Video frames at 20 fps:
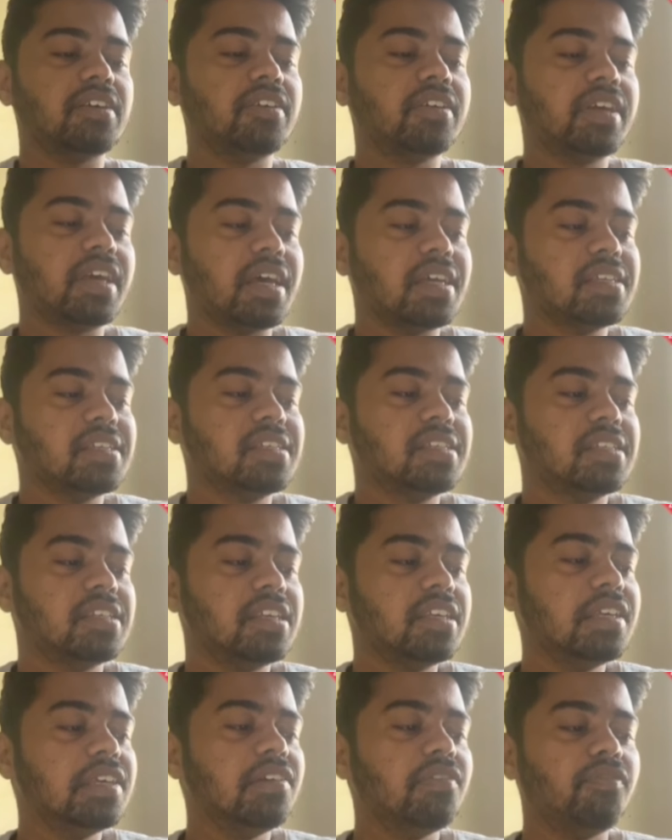we can
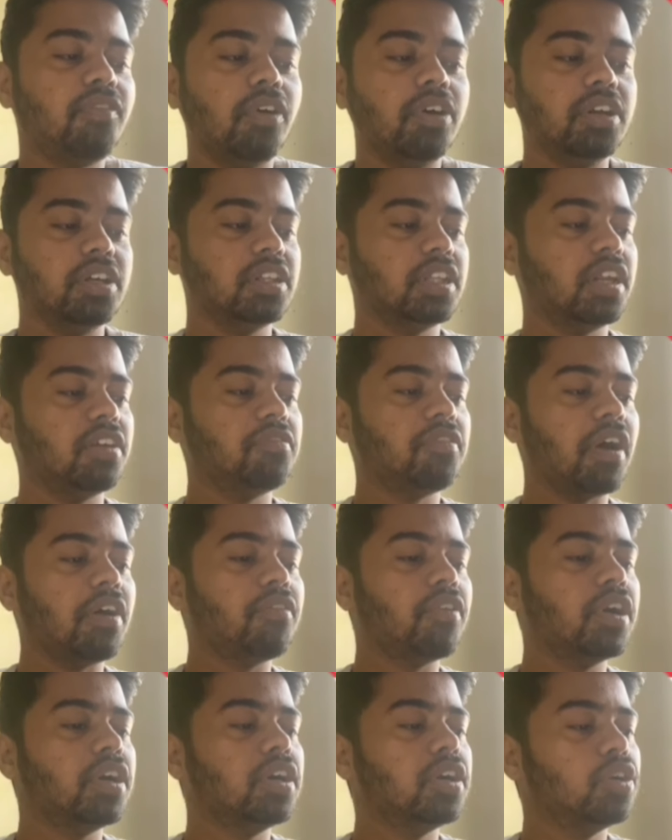see
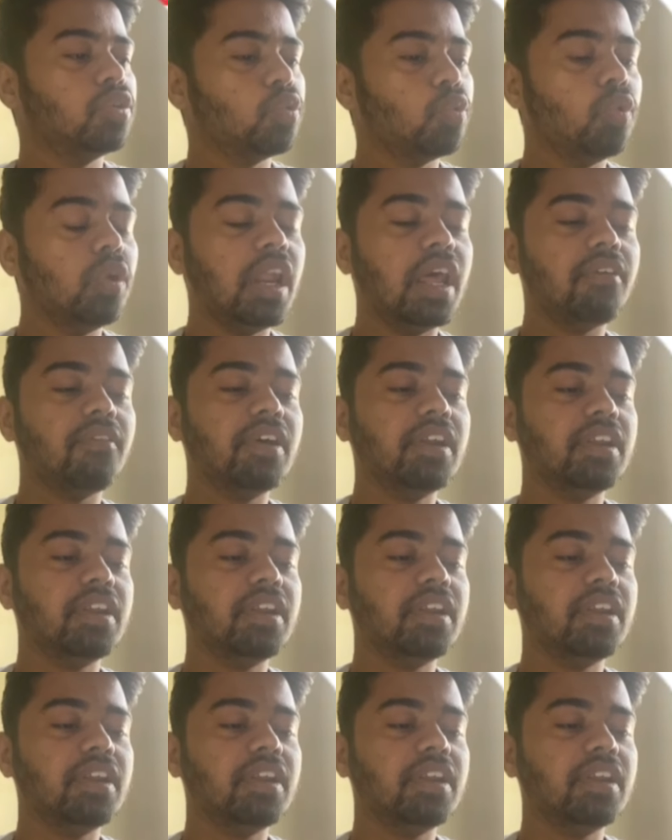43512 level